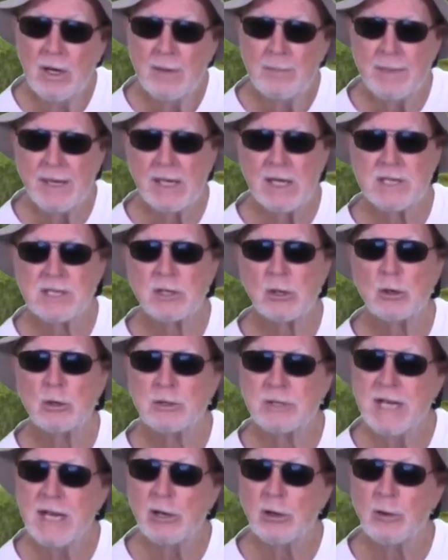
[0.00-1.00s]
because
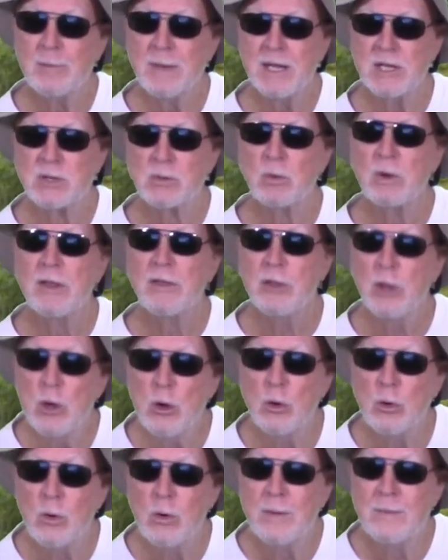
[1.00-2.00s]
contigo means with
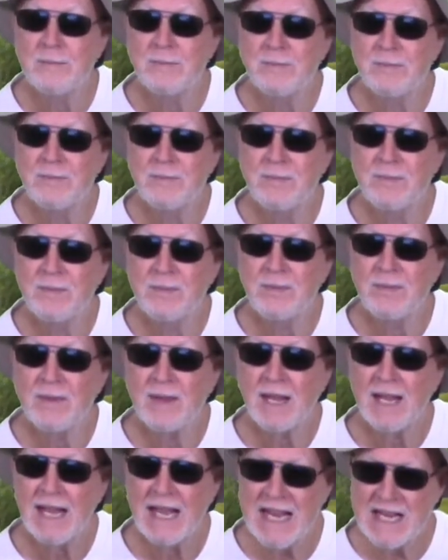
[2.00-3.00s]
you,
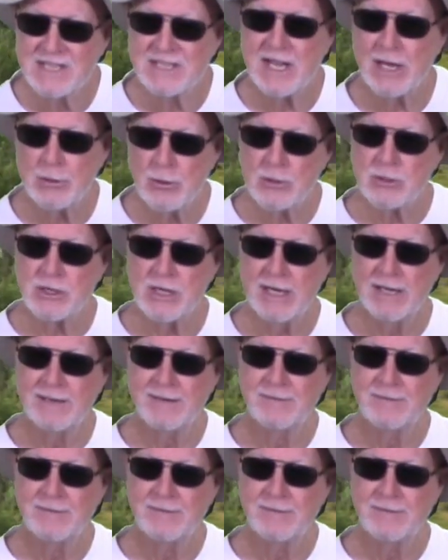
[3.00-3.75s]
esta noche.